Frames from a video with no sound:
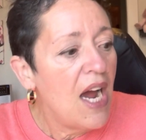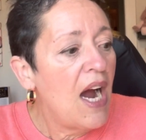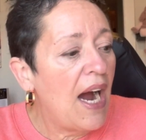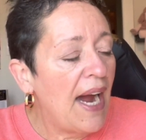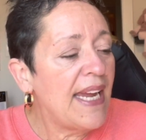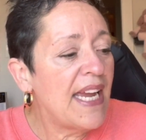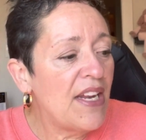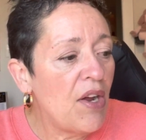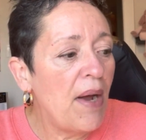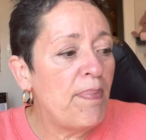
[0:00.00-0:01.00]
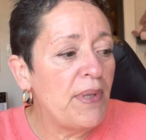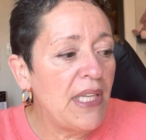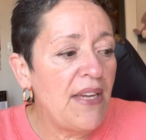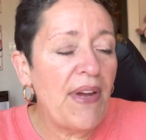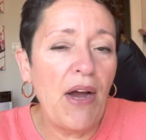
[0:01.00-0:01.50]
I cannot
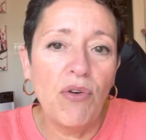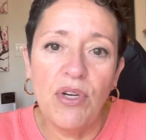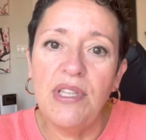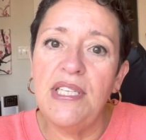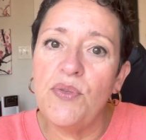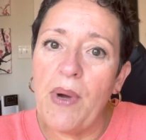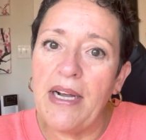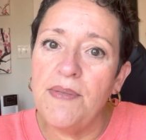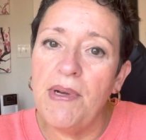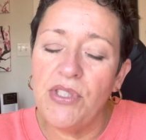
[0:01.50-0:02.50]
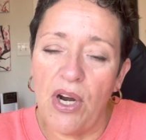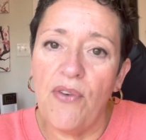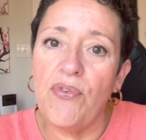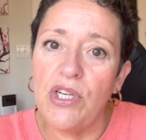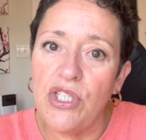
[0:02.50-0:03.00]
believe how good these wax melts are
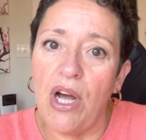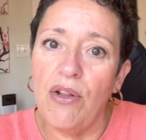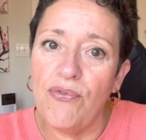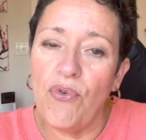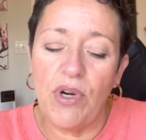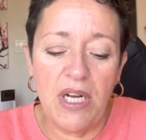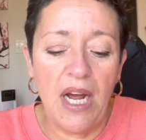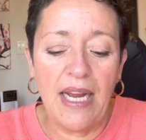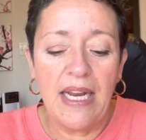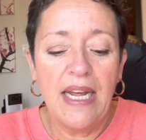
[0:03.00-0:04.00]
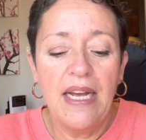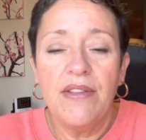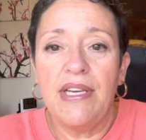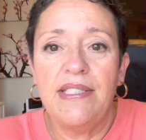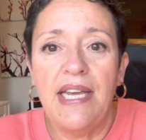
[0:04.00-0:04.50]
for $1.49.
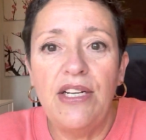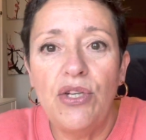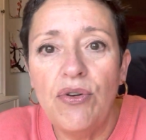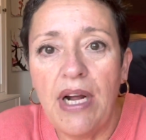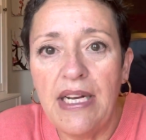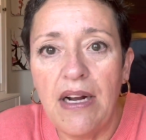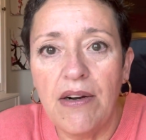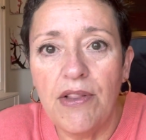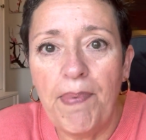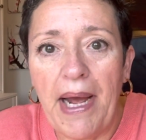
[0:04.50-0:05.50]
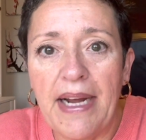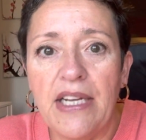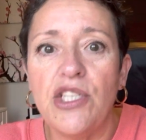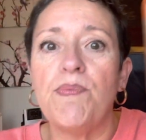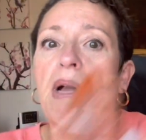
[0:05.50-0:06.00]
They say $2.99 on the
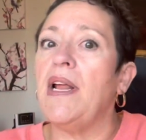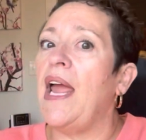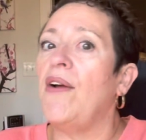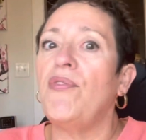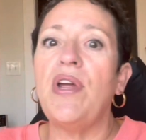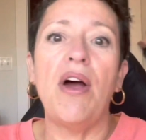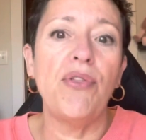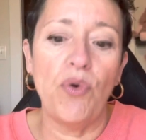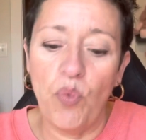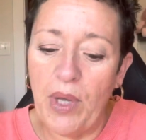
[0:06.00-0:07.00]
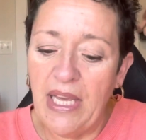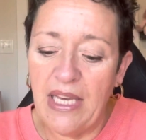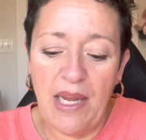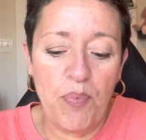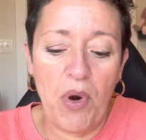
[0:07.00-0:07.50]
package, but every other week,
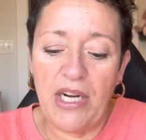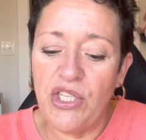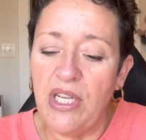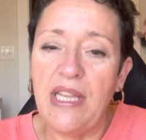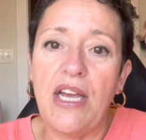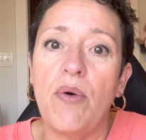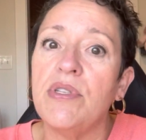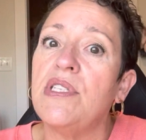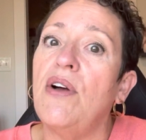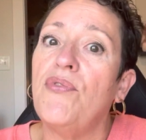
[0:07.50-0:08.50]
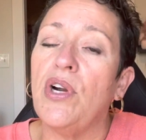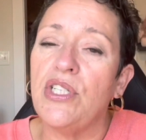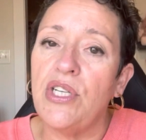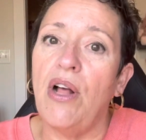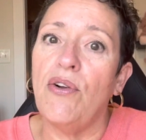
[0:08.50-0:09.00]
keep watching, they go on sale for
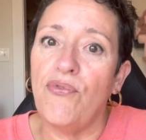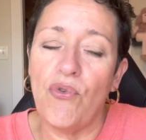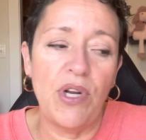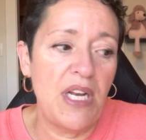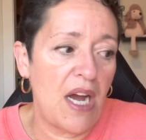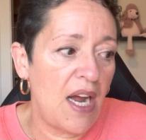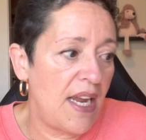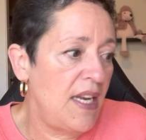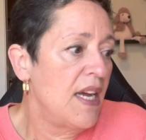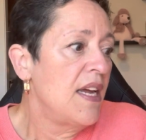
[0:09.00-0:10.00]
$1.49.